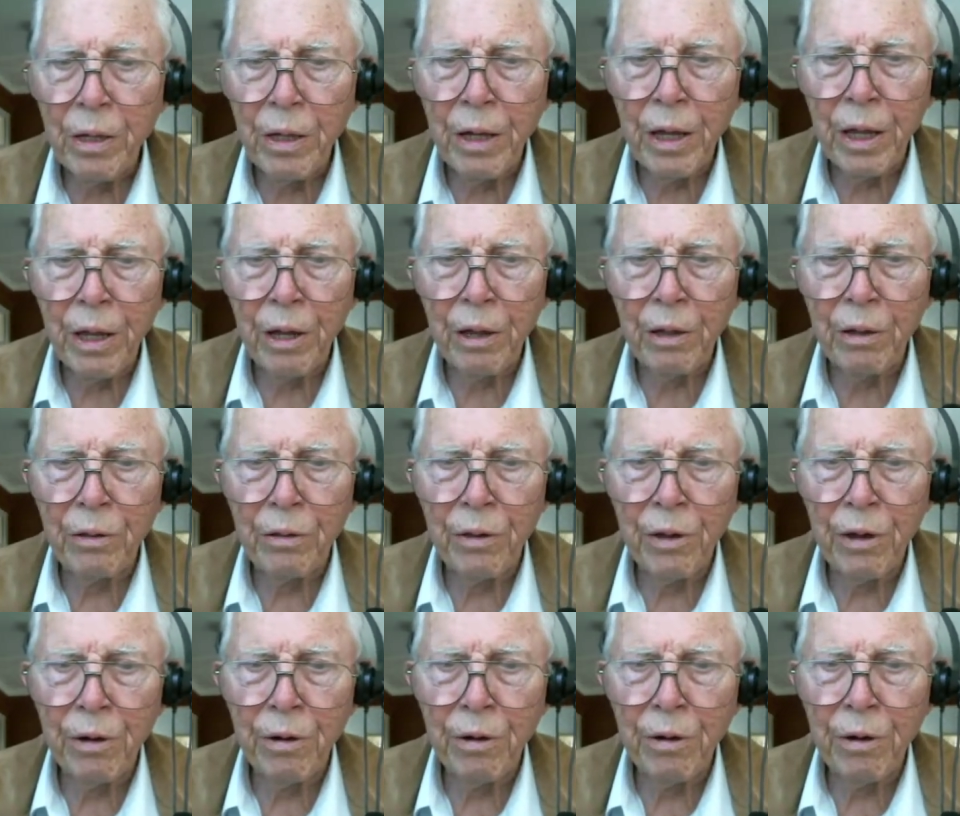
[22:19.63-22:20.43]
Now
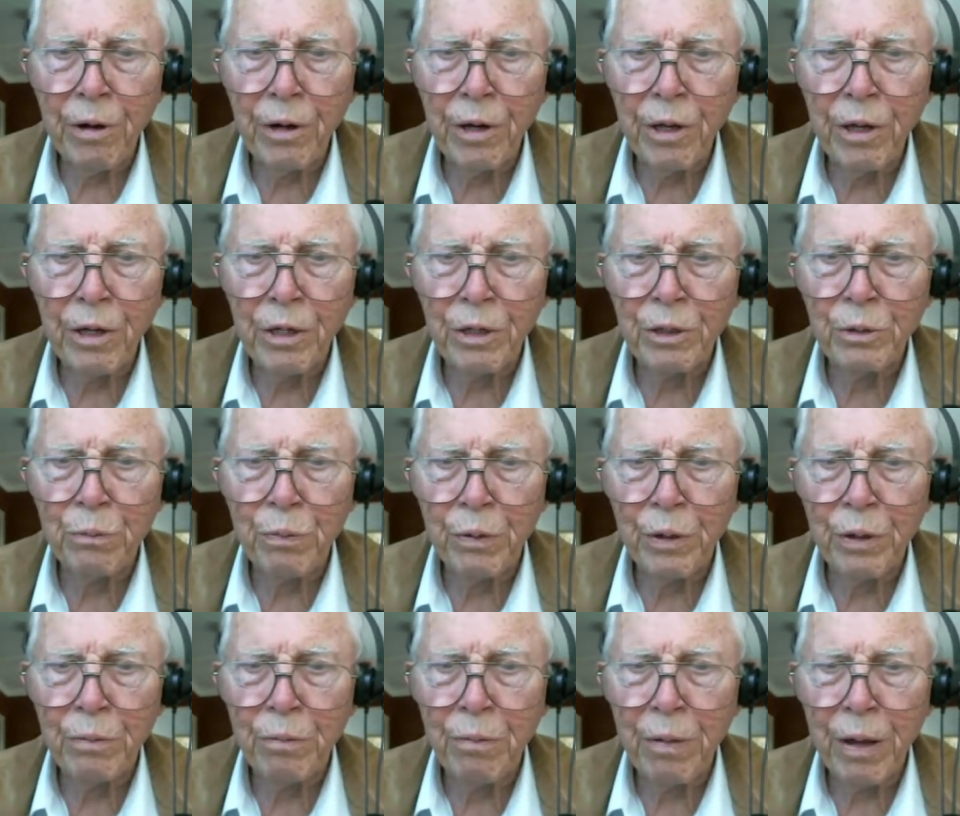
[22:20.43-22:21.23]
there it is,
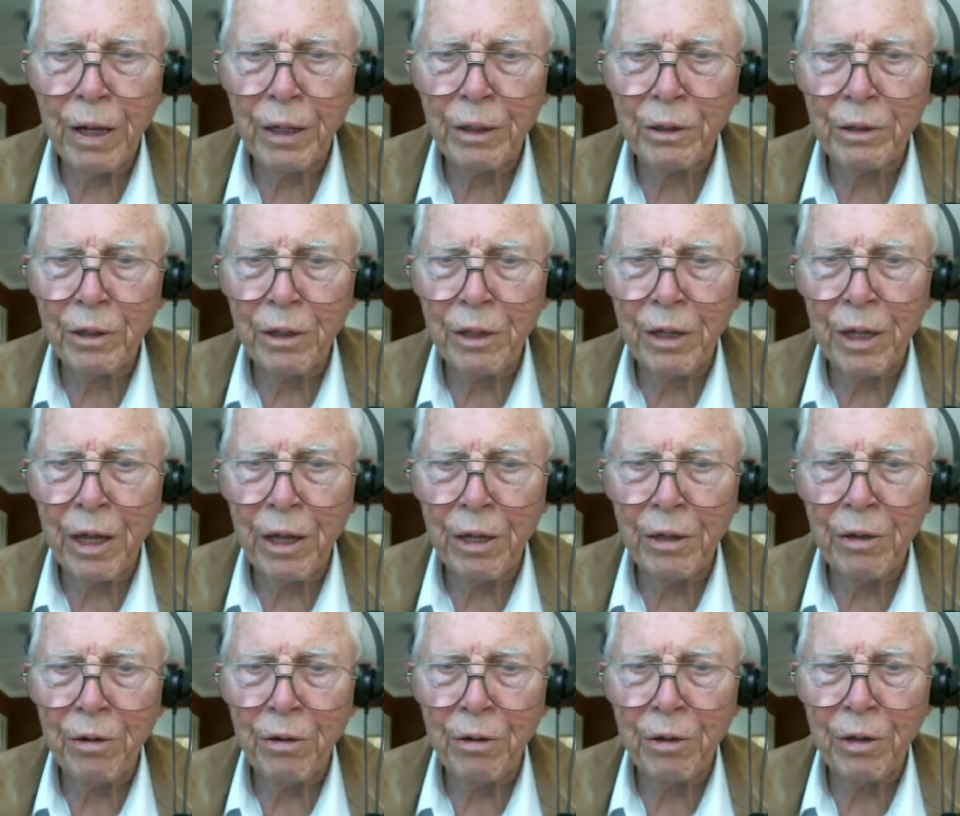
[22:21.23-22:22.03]
put back
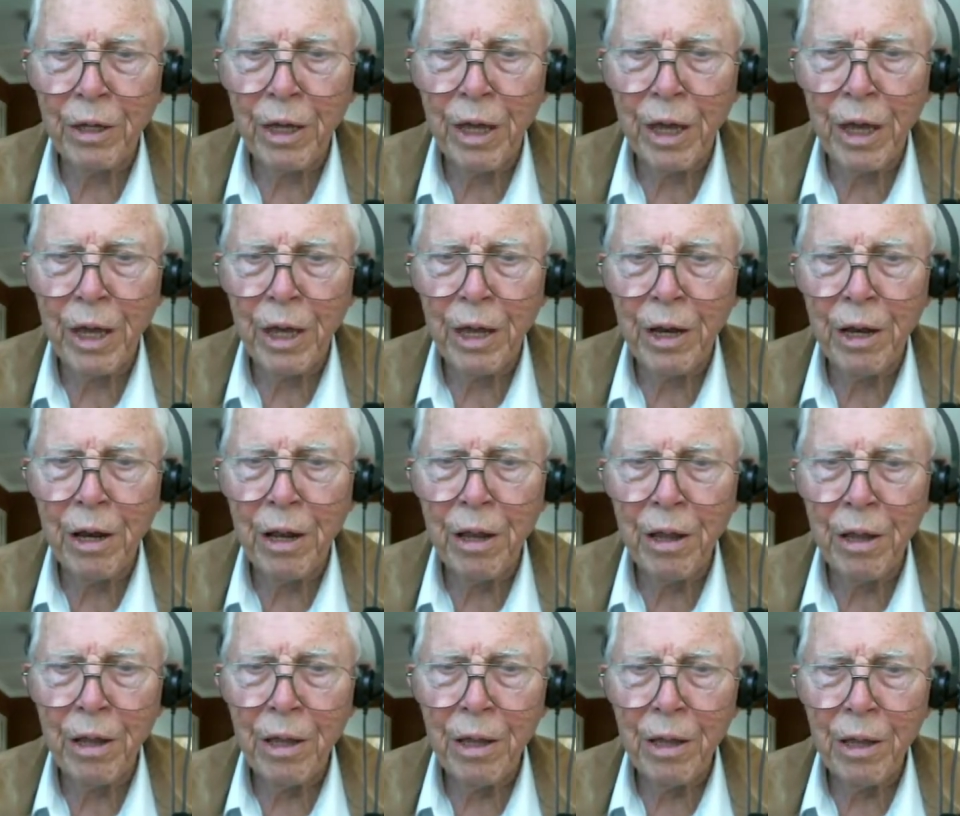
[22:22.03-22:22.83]
together again,